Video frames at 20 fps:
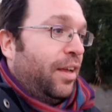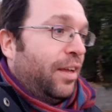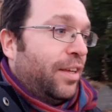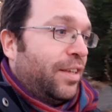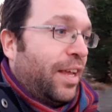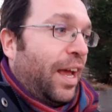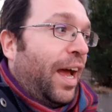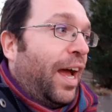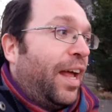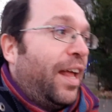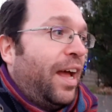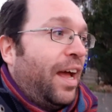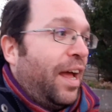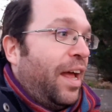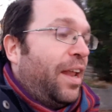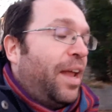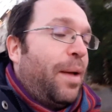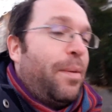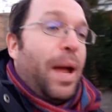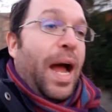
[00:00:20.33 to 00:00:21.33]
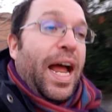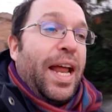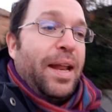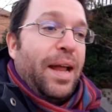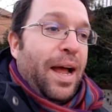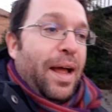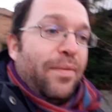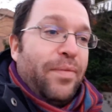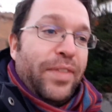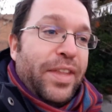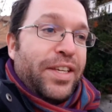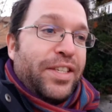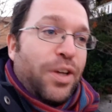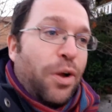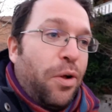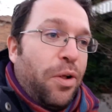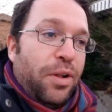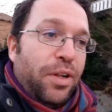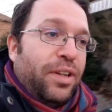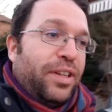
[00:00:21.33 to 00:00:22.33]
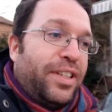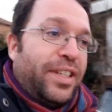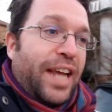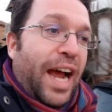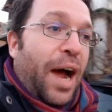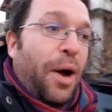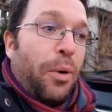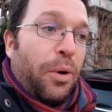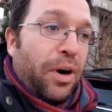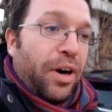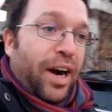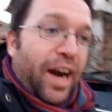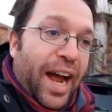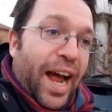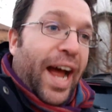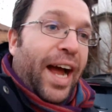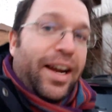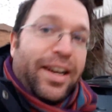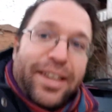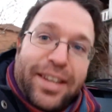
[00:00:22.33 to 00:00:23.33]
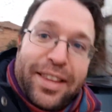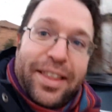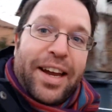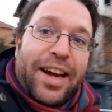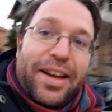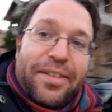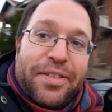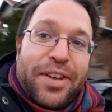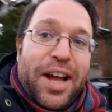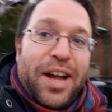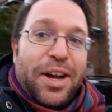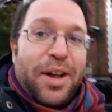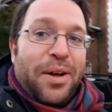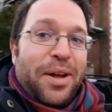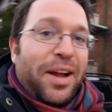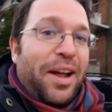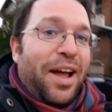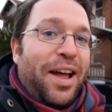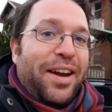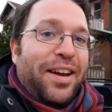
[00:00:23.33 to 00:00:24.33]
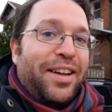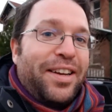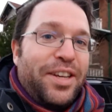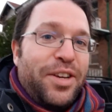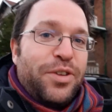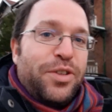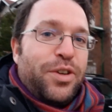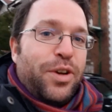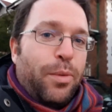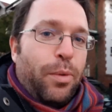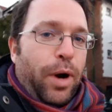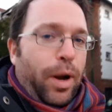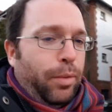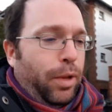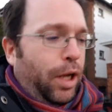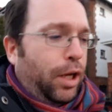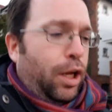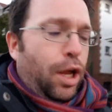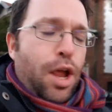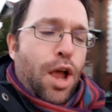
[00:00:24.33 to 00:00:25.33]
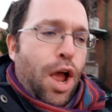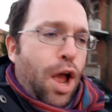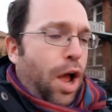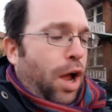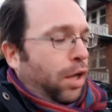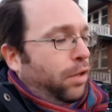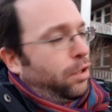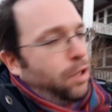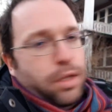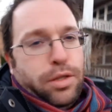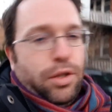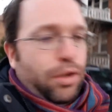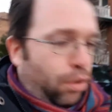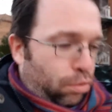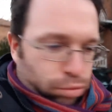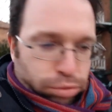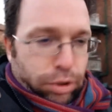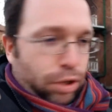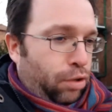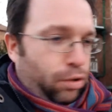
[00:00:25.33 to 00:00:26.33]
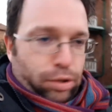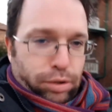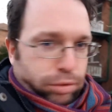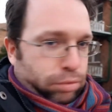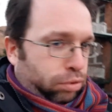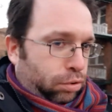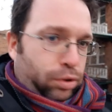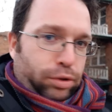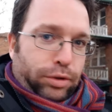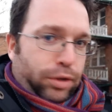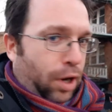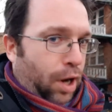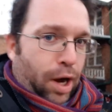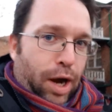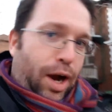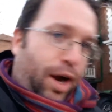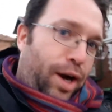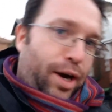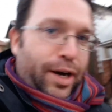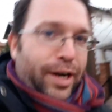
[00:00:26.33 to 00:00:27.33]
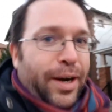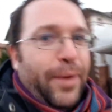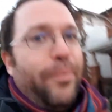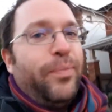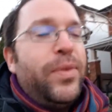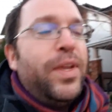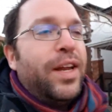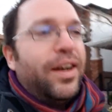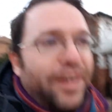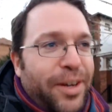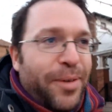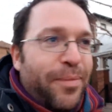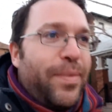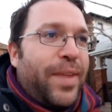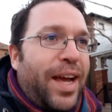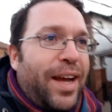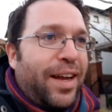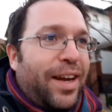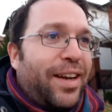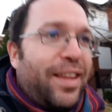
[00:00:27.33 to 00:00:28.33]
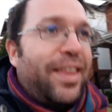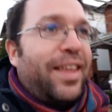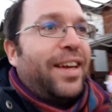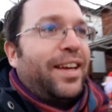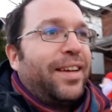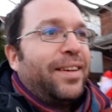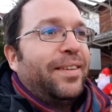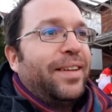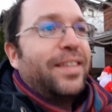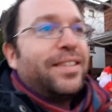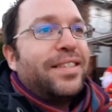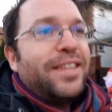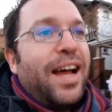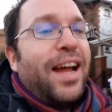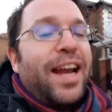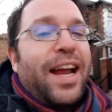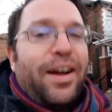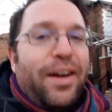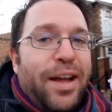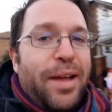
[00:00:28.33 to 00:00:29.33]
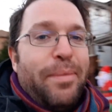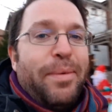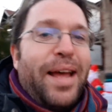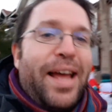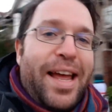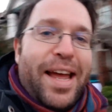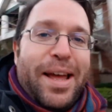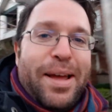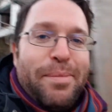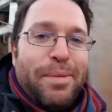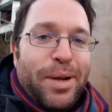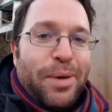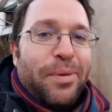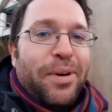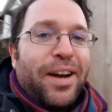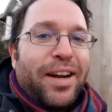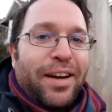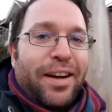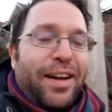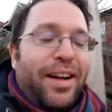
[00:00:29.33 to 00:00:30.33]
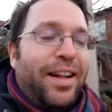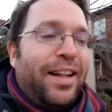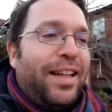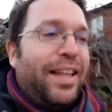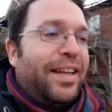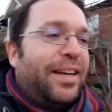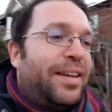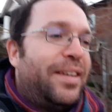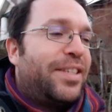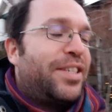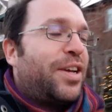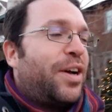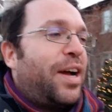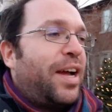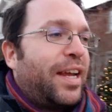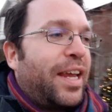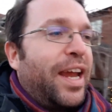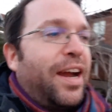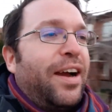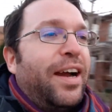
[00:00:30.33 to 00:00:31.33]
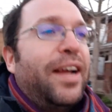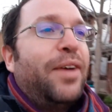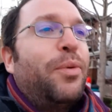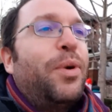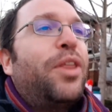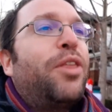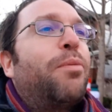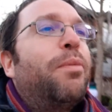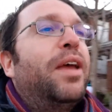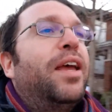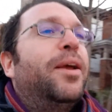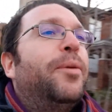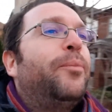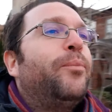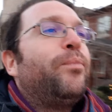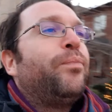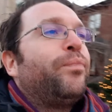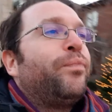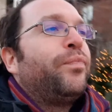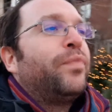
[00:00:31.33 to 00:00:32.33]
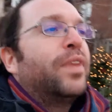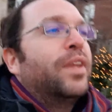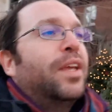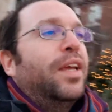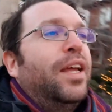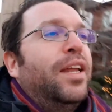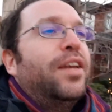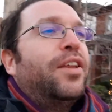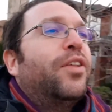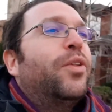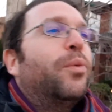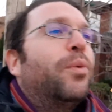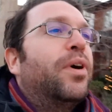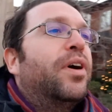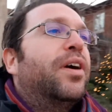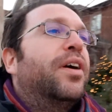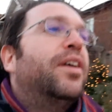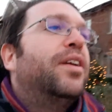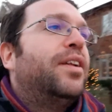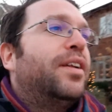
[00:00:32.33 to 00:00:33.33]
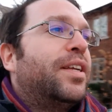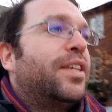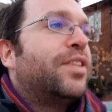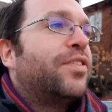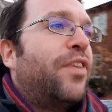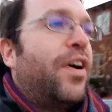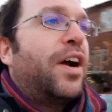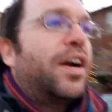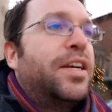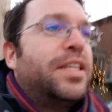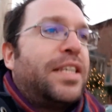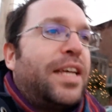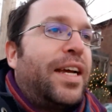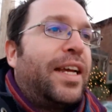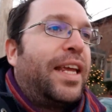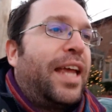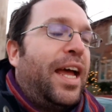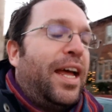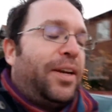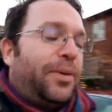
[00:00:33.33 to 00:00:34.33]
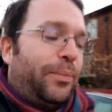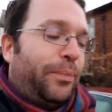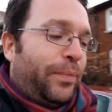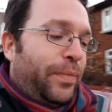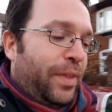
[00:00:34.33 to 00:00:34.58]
This whole dour act that I've got going on YouTube where I'm like, and then the world will die. You know, that kind of thing. That's not how I am at work at all. And so I carry it with me into the world as far as I can.